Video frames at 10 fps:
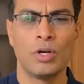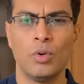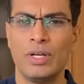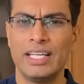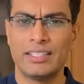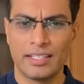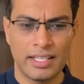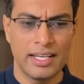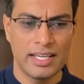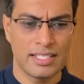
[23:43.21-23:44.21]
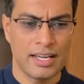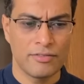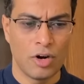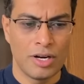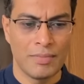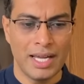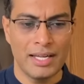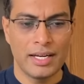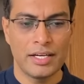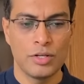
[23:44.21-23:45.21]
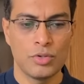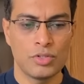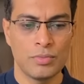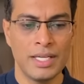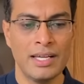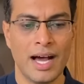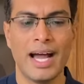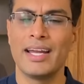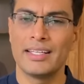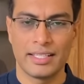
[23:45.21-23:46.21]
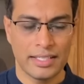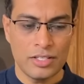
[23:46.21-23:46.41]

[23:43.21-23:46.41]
only 13 years have gone by. It used to be high end.